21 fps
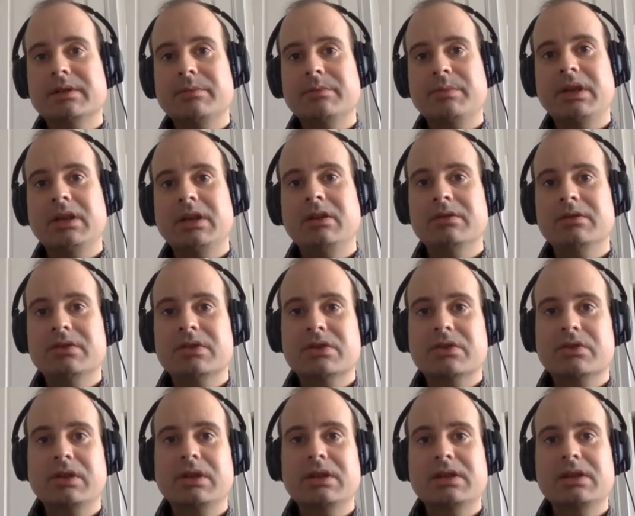in being on
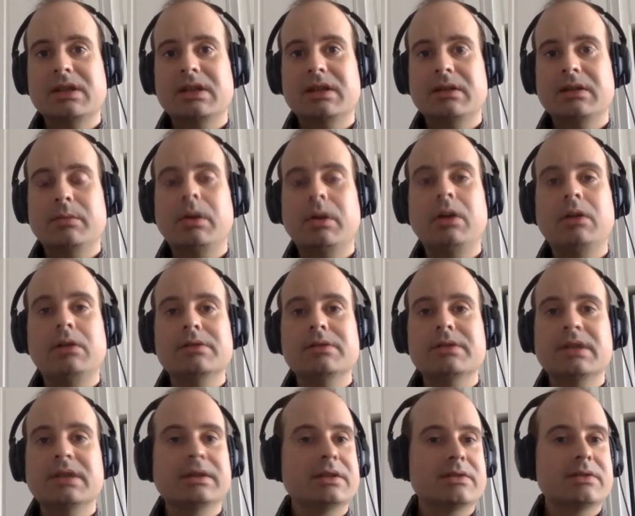streets than in
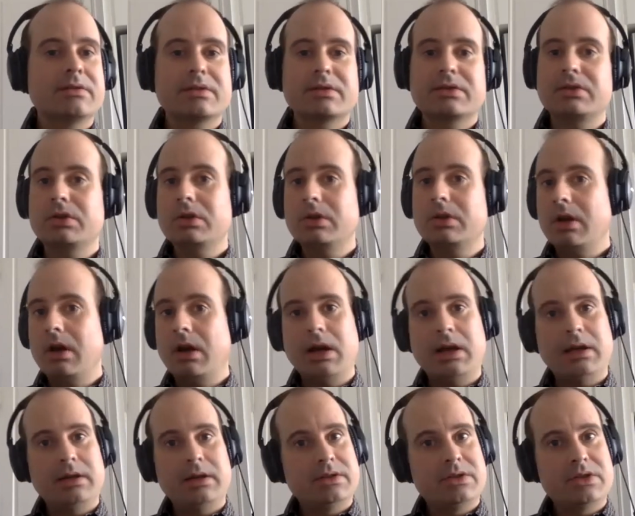malls, and this was
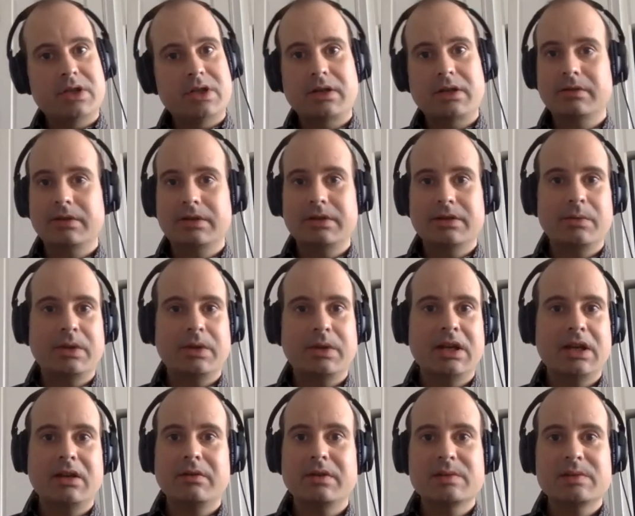not generally the way
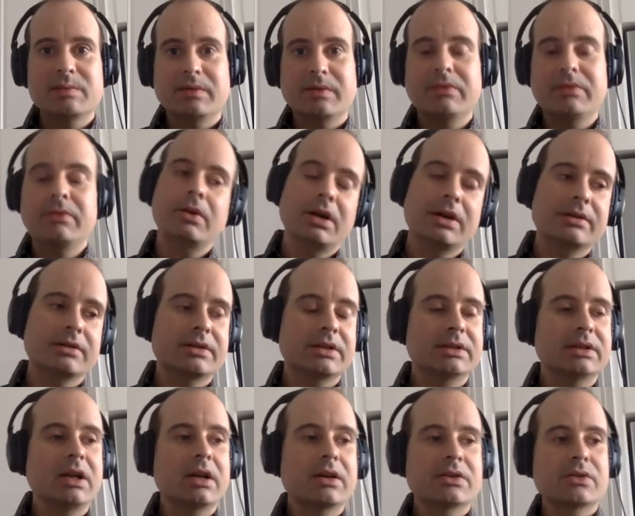it was before, other
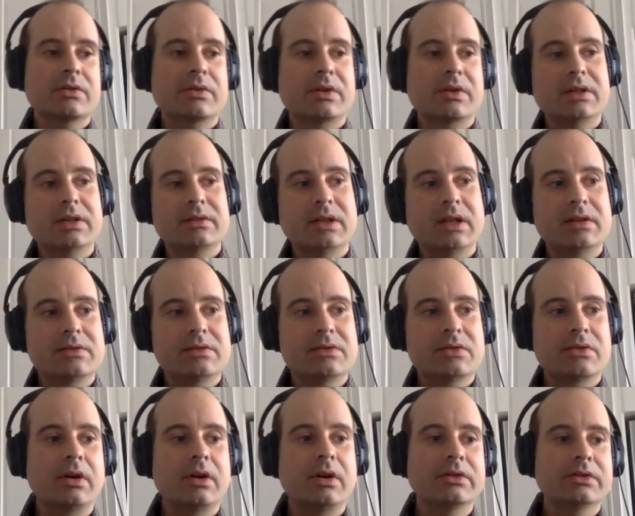than luxury in like
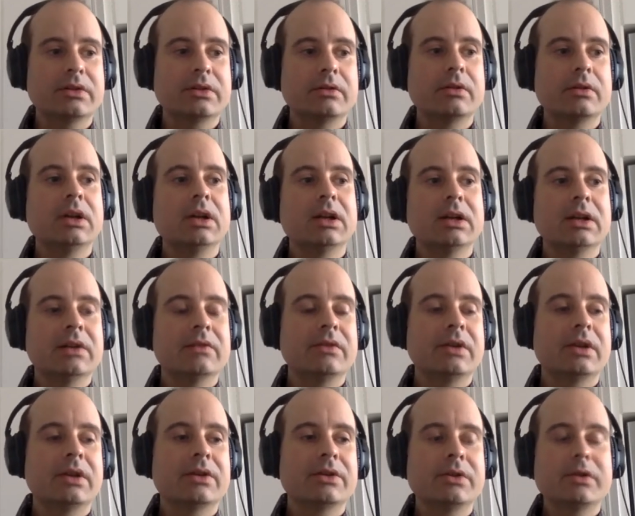Toronto in
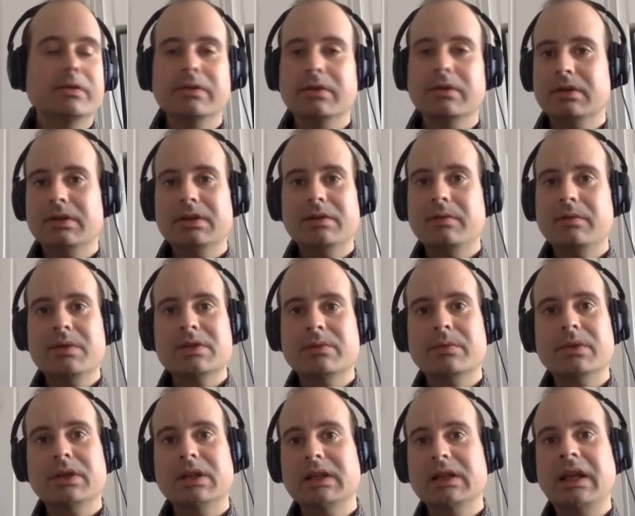Vancouver. It
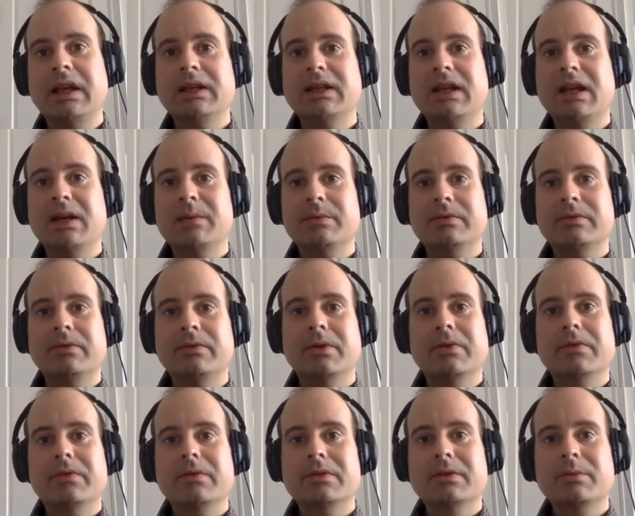wasn't really like that
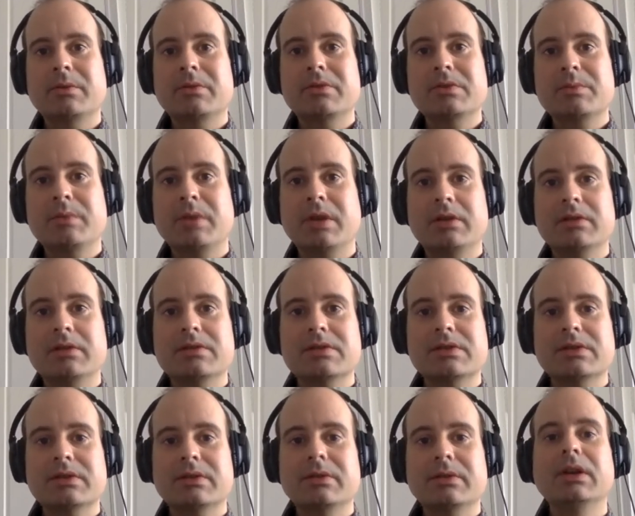before for the most part.
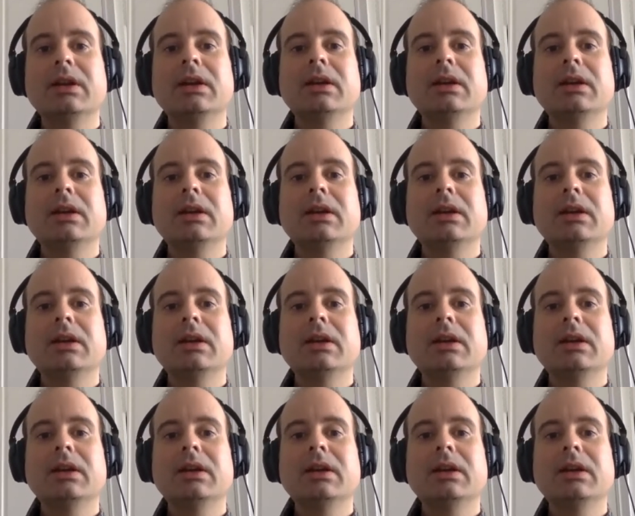So